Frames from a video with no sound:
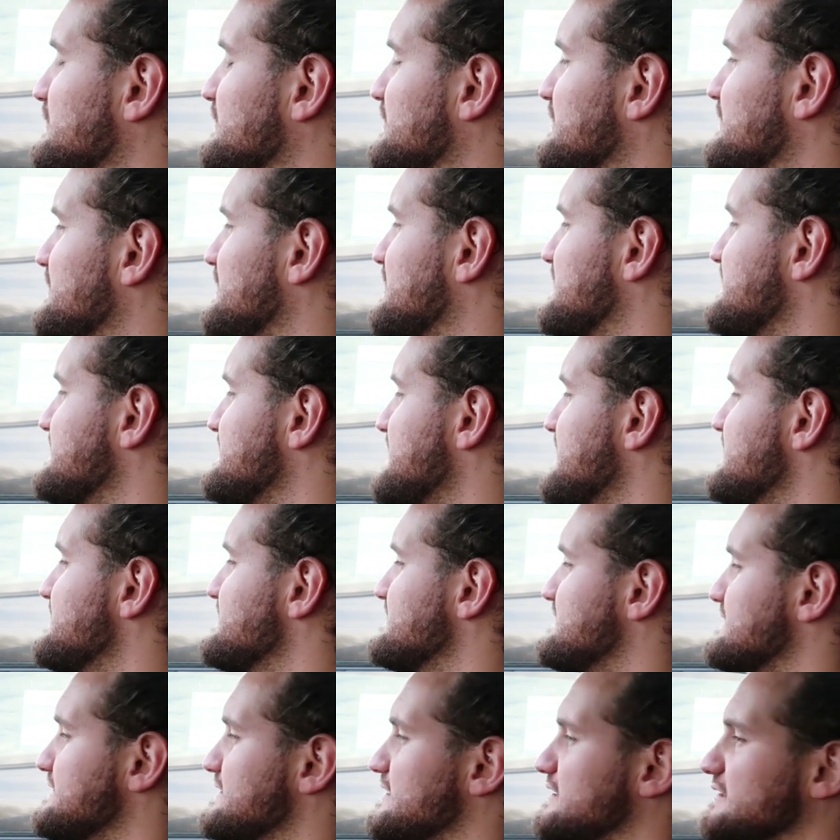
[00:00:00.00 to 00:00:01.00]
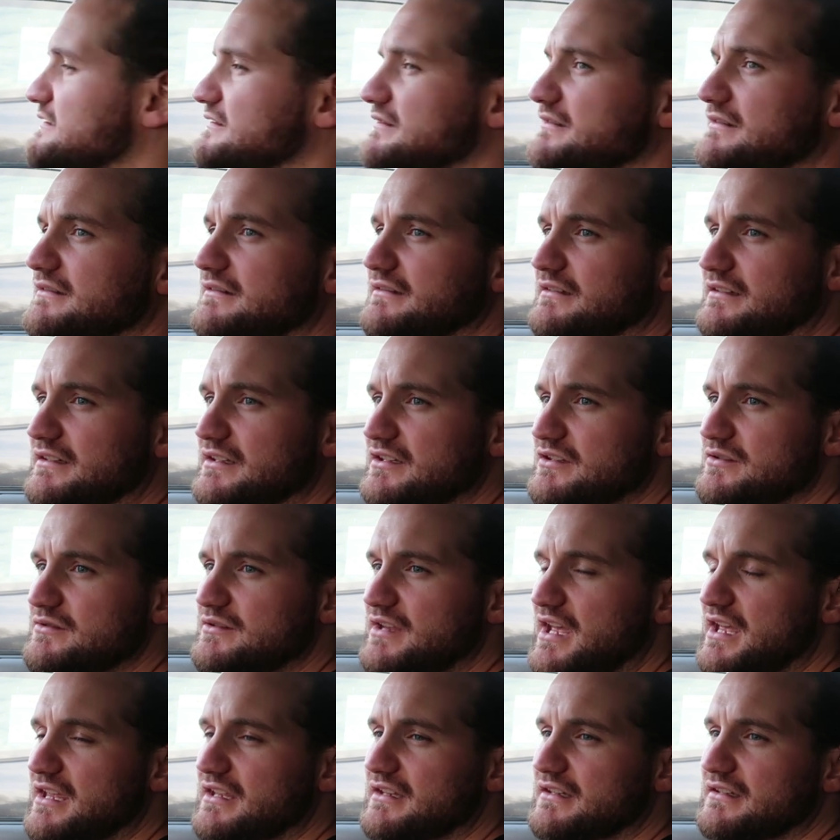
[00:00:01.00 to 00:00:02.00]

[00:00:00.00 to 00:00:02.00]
off of the containers and that in the UK.